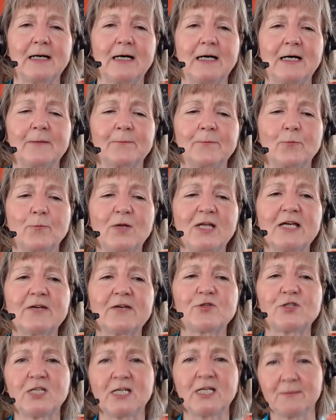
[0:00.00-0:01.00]
Um, we
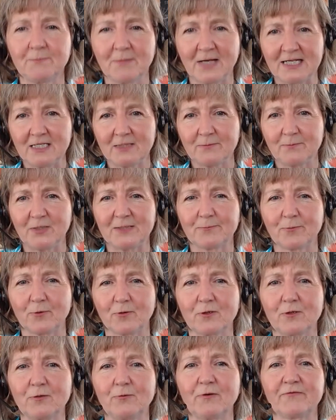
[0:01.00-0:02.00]
have seen many
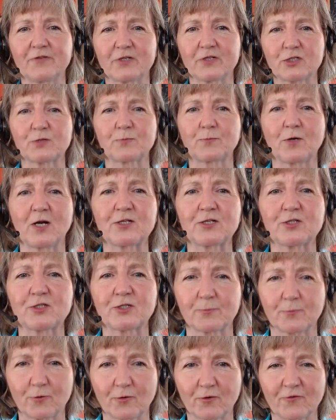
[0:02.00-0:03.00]
people who have expressed
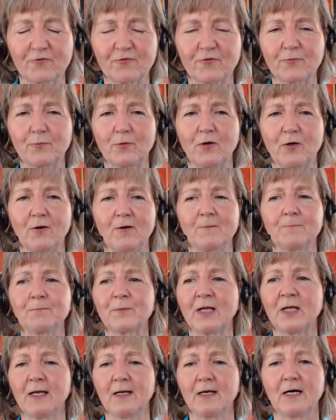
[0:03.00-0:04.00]
support for Paul
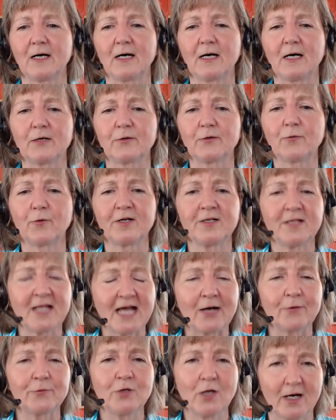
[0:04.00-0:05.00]
uh, who are
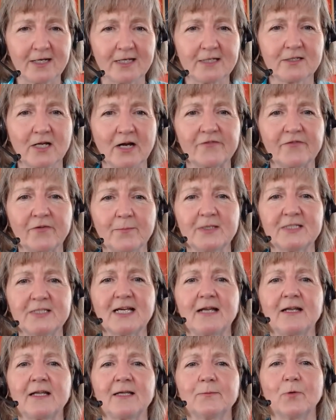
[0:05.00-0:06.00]
now not in government
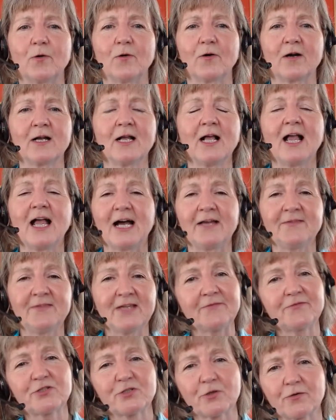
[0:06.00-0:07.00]
anymore, and
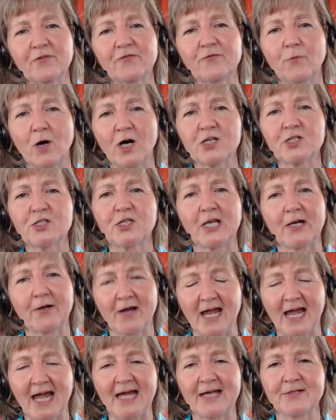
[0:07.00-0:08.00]
they've sort of washed their
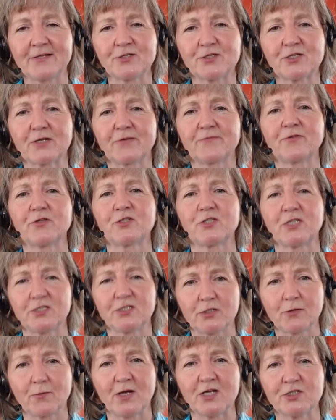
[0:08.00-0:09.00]
hands of the
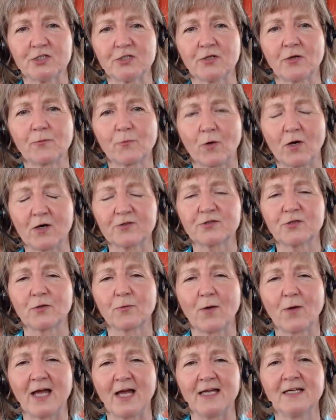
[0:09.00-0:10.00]
situation and walked
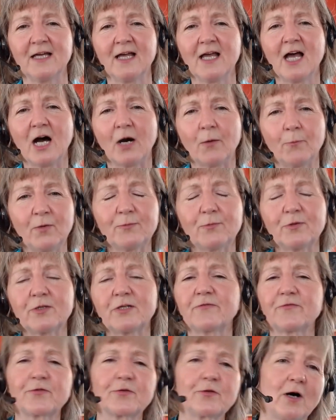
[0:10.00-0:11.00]
away. And we would
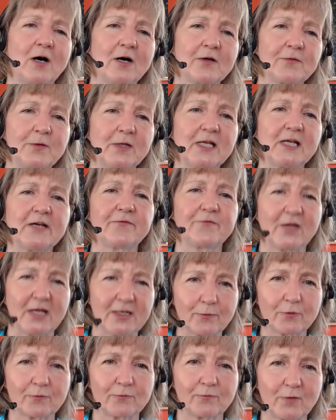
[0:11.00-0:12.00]
have thought that if they
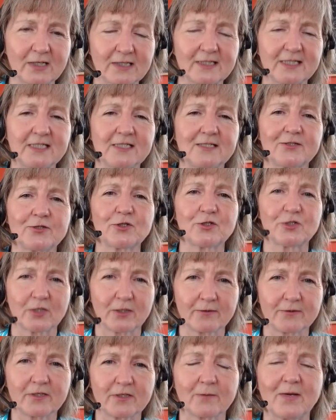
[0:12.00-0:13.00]
were really
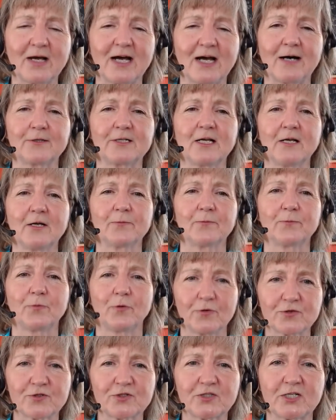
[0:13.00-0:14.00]
concerned about
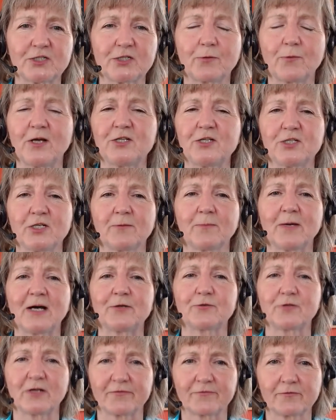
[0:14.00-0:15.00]
Paul's situation,
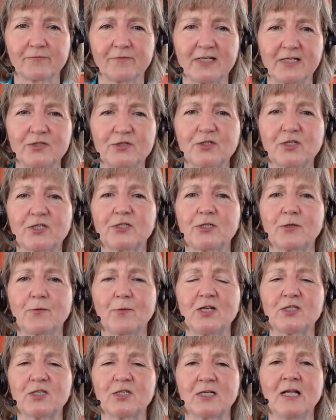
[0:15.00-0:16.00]
about Trevor Reed's
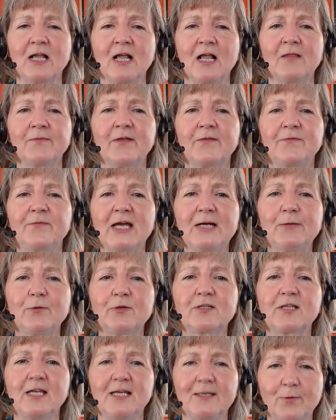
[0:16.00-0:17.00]
situation, that they
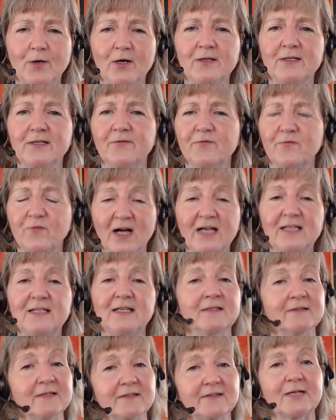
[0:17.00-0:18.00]
would keep on
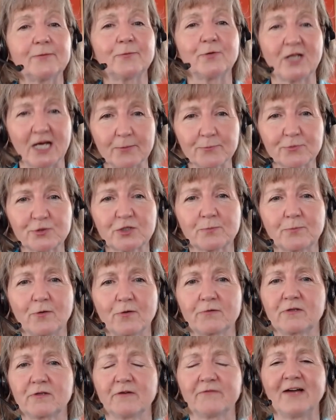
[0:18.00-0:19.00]
fighting, that they would help
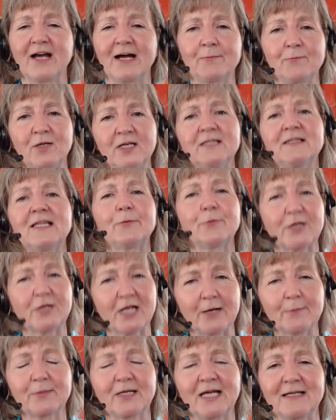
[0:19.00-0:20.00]
support the family, they would
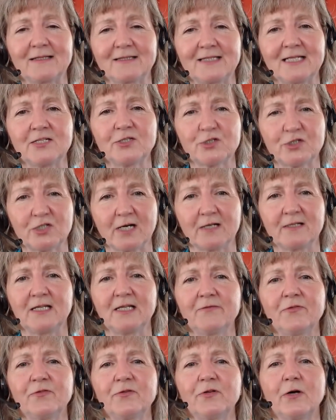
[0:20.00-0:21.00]
help get things done,
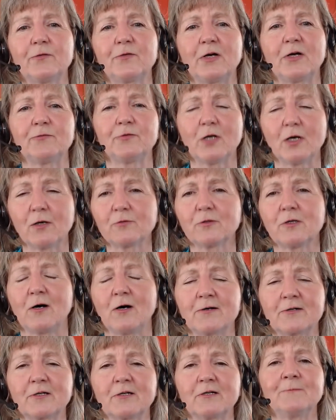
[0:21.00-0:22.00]
even though they're no
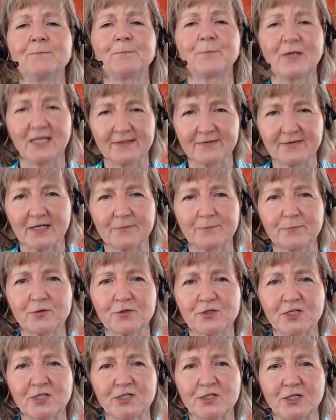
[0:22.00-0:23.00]
longer in their
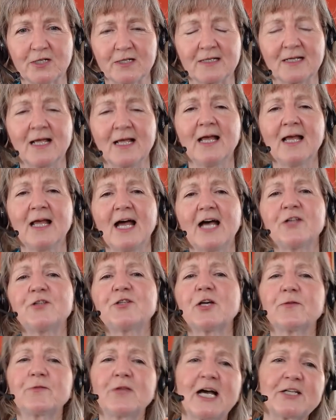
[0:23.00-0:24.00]
position. And
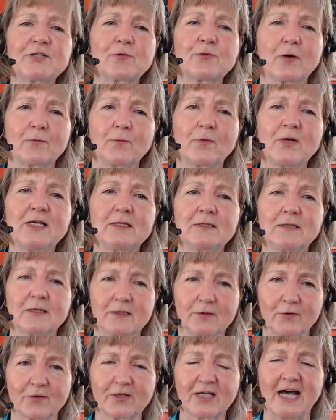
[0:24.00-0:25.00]
so that's what we
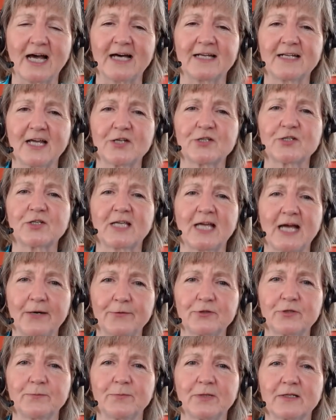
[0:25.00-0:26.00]
look at as
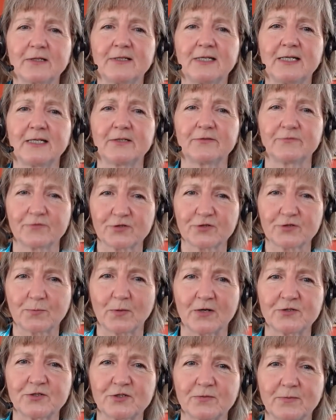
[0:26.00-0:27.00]
accountability and
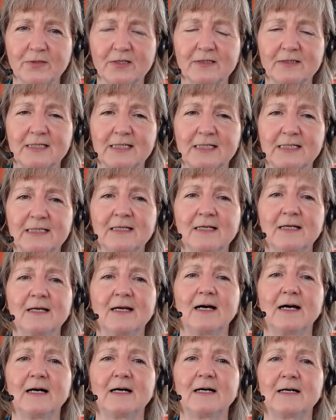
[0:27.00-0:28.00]
responsibility.
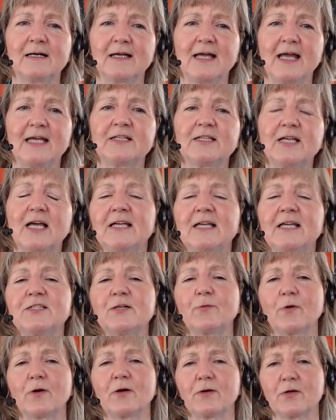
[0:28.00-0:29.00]
Uh, and and
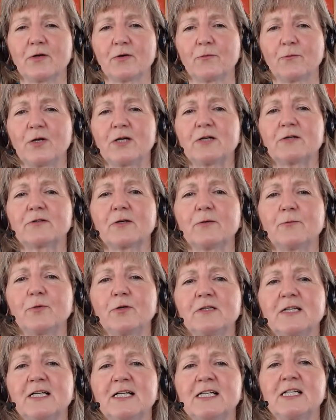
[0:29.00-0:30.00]
we're,
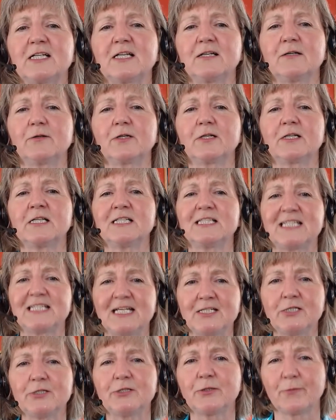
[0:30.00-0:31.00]
we'll in,
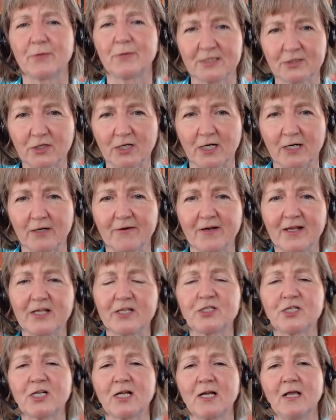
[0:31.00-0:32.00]
continue to
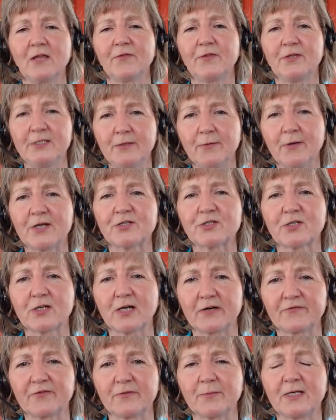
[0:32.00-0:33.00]
encourage the U.S.
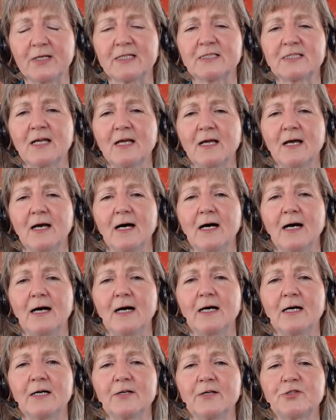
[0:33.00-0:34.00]
government
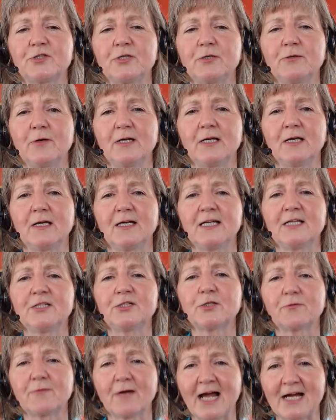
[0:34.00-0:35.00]
uh, to
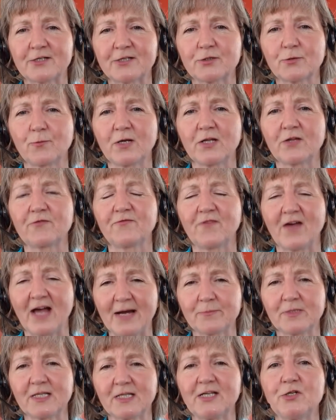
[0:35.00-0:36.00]
interact with
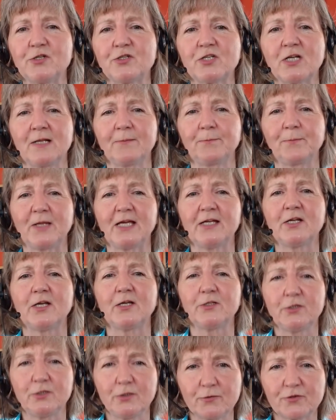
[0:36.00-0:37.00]
families in a
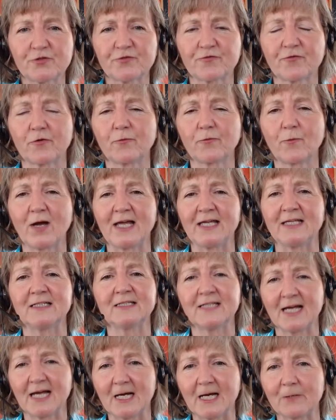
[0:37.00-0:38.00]
useful way,
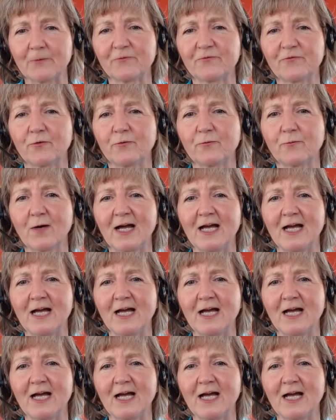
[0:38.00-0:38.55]
in a helpful